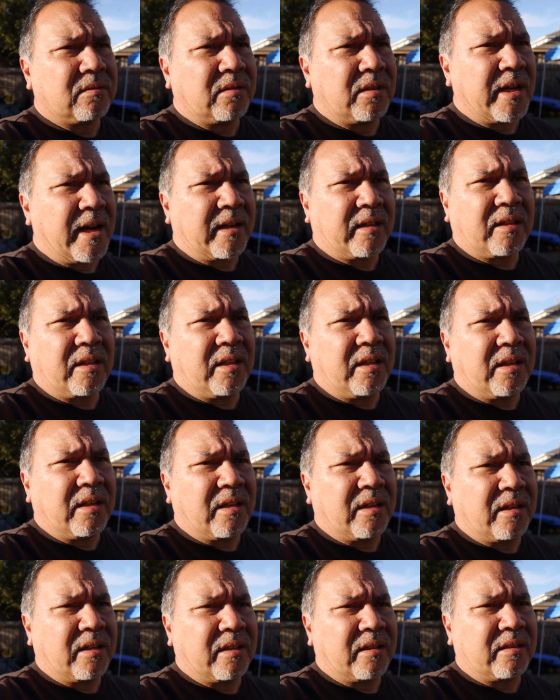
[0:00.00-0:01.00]
not the
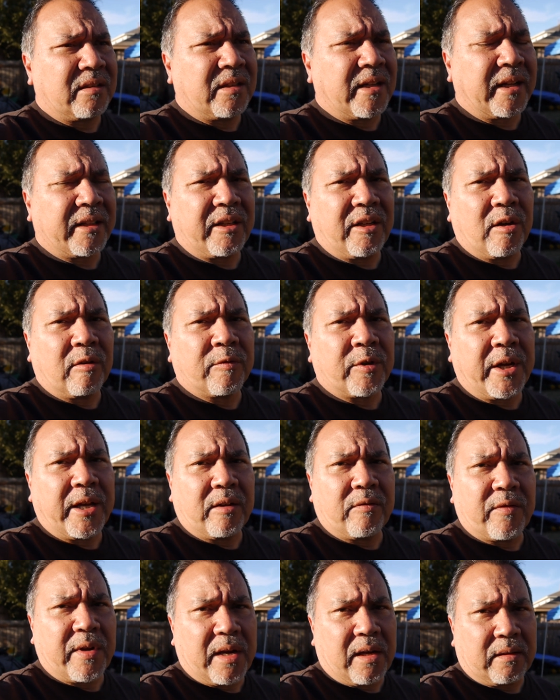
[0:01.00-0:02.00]
uh, not the
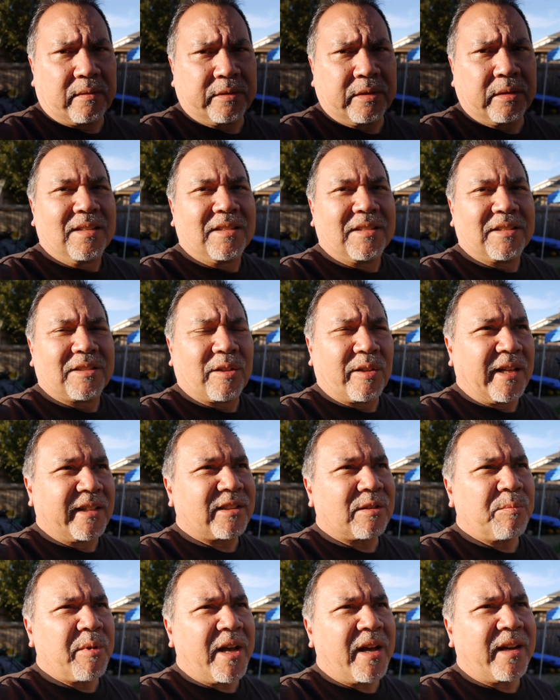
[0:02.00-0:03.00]
overhead valves. So
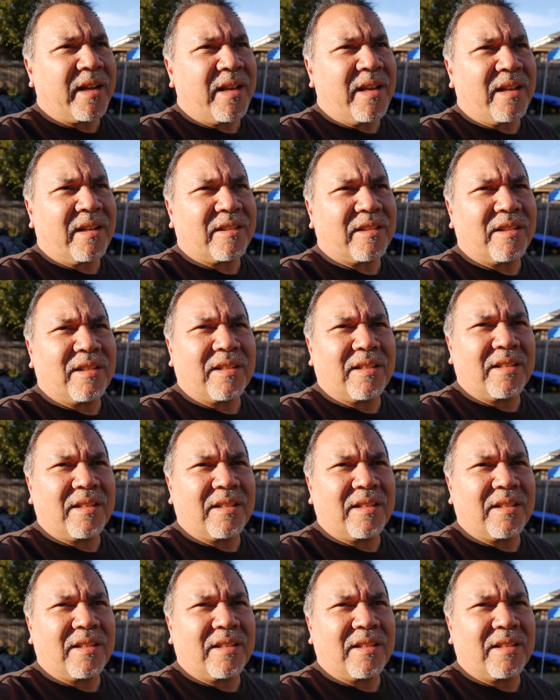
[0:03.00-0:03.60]
that's about it.